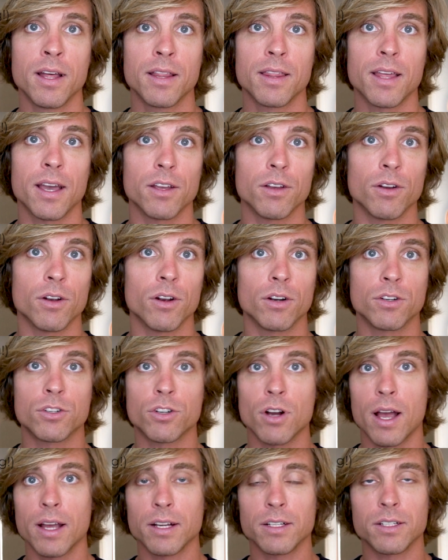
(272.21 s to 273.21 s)
that you're
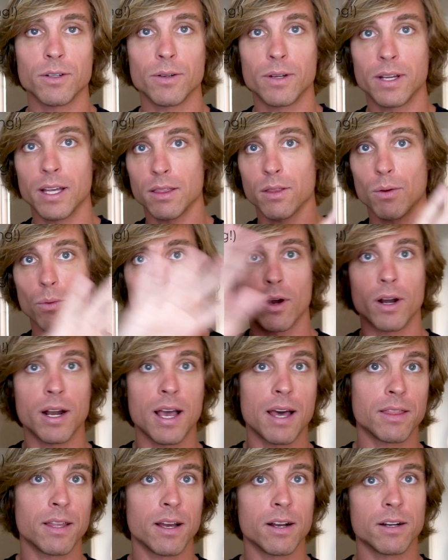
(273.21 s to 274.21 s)
trying to get the word
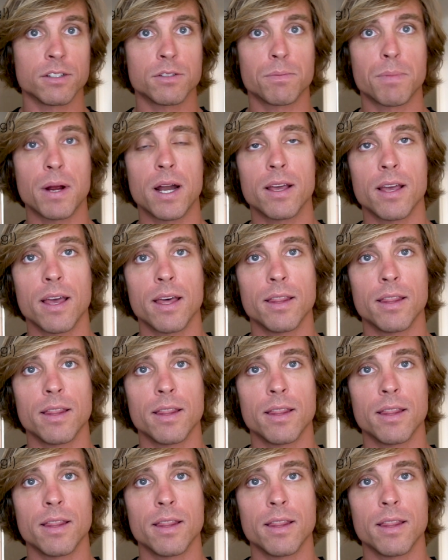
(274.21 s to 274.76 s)
out there and spread it,